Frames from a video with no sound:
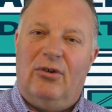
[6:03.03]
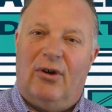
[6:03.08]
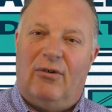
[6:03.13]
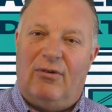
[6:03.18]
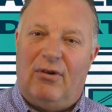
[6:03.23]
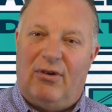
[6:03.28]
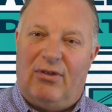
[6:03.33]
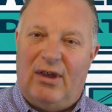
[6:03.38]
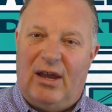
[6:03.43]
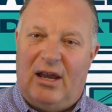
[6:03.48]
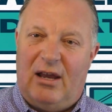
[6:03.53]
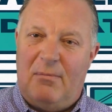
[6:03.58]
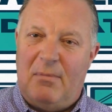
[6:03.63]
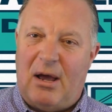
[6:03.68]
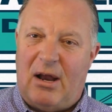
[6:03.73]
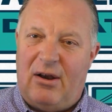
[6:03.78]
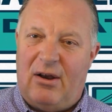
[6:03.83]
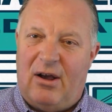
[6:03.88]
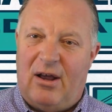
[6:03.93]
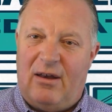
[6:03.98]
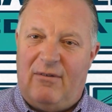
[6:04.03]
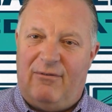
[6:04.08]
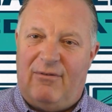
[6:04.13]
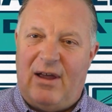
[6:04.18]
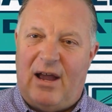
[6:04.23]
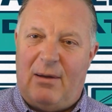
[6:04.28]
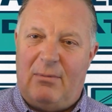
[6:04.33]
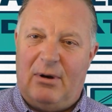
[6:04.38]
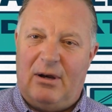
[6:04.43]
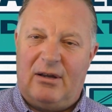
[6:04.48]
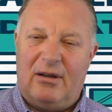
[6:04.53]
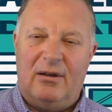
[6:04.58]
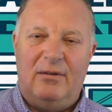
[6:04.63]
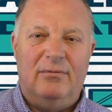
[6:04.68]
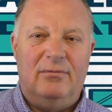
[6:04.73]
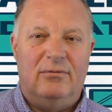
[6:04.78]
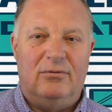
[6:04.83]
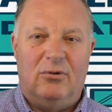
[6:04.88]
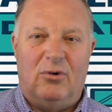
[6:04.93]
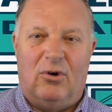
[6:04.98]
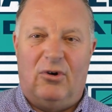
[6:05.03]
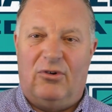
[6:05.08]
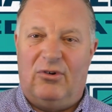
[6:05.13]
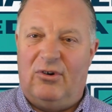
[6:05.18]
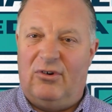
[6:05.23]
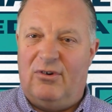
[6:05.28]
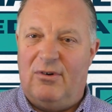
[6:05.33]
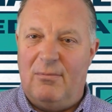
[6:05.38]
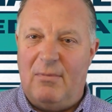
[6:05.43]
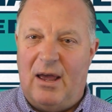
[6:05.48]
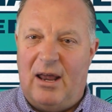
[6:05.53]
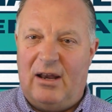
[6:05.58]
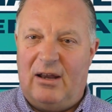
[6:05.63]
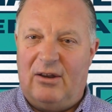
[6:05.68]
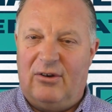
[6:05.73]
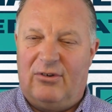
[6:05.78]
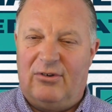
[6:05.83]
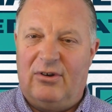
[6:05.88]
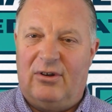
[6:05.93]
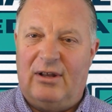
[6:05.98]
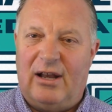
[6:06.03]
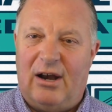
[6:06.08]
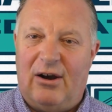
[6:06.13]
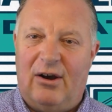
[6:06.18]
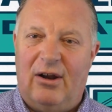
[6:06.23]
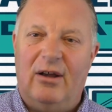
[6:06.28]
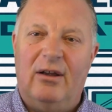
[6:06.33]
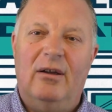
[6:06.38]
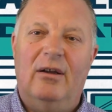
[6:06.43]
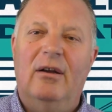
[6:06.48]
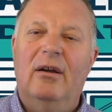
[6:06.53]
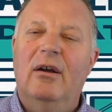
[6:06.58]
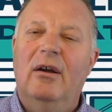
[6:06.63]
So if you're thinking about an awning fabric, of course, there's Autometix and Solera,